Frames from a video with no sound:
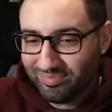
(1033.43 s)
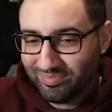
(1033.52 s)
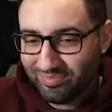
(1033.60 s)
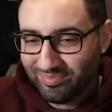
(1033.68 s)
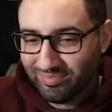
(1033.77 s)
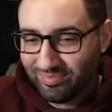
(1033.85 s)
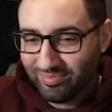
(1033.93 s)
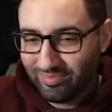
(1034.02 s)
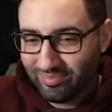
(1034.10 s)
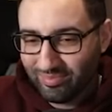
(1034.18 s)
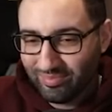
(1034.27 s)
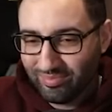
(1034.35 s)

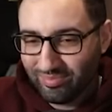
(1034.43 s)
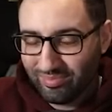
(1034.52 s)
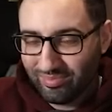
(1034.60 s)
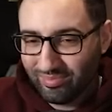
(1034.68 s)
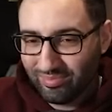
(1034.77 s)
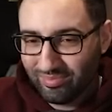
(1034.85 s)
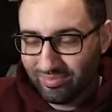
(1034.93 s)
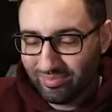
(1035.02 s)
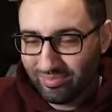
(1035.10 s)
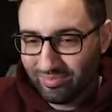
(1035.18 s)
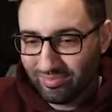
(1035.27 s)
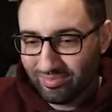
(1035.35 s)

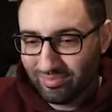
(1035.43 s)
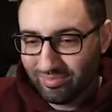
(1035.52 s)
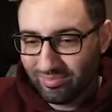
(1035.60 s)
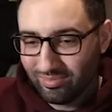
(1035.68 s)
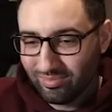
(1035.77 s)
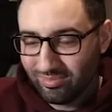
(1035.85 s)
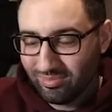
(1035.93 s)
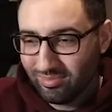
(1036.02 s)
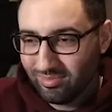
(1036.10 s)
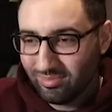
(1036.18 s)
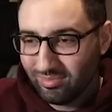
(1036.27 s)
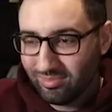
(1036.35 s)

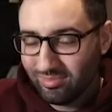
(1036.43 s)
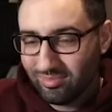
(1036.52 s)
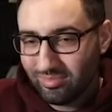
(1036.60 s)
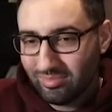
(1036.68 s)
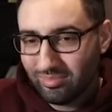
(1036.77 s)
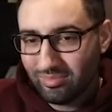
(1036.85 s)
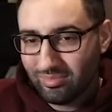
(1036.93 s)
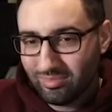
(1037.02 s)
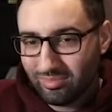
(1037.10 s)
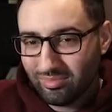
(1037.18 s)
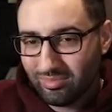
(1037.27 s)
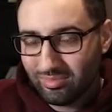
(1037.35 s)

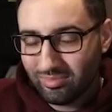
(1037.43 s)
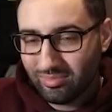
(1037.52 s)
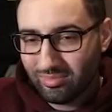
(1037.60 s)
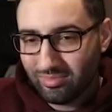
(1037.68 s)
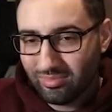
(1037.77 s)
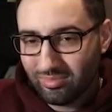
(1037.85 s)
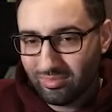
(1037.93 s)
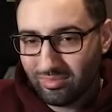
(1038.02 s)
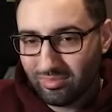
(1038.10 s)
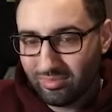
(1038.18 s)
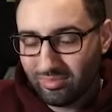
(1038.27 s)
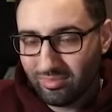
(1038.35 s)

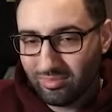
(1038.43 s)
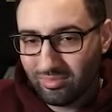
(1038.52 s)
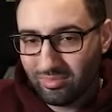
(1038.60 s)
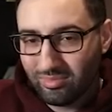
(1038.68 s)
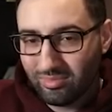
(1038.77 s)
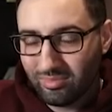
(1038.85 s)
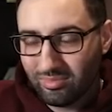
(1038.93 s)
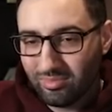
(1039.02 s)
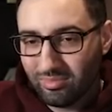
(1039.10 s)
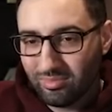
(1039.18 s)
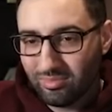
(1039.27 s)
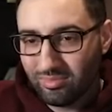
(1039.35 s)

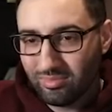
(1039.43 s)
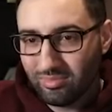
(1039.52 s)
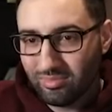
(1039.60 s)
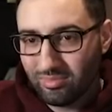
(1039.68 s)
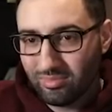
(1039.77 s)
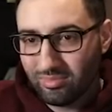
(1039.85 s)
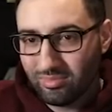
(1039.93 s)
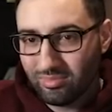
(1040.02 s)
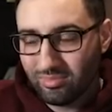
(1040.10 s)
(not speaking)